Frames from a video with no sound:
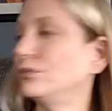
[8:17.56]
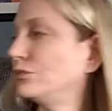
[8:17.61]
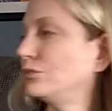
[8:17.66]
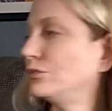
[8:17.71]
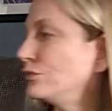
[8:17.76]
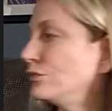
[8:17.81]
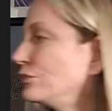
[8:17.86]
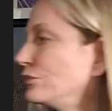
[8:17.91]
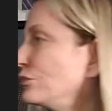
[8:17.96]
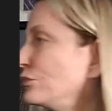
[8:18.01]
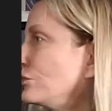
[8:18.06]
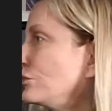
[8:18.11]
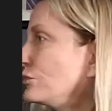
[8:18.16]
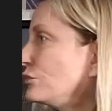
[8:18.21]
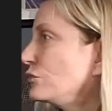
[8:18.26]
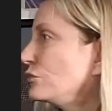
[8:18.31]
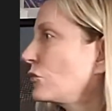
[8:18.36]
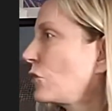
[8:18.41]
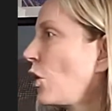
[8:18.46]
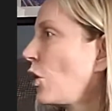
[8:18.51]

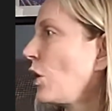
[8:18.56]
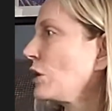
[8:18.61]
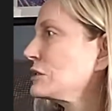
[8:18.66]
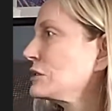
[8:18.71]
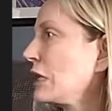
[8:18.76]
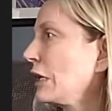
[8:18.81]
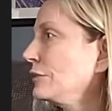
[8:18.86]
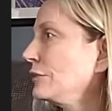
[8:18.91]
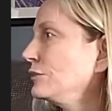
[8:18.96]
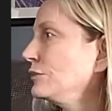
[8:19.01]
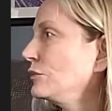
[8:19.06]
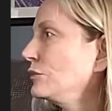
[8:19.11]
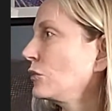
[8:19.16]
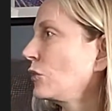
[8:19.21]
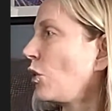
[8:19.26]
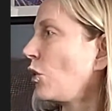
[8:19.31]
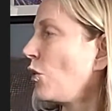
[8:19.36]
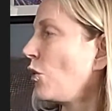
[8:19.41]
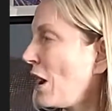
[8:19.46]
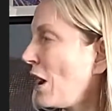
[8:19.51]
Go outside. Go
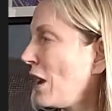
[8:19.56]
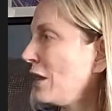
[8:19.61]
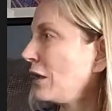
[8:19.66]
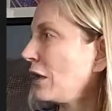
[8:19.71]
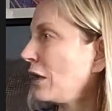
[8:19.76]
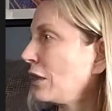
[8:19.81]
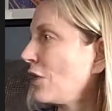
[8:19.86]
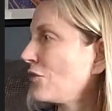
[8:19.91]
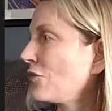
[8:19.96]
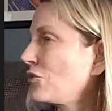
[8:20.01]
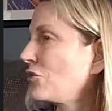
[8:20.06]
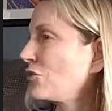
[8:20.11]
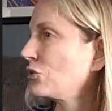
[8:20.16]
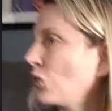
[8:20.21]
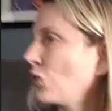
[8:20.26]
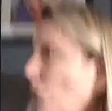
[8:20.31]
on. I left the door.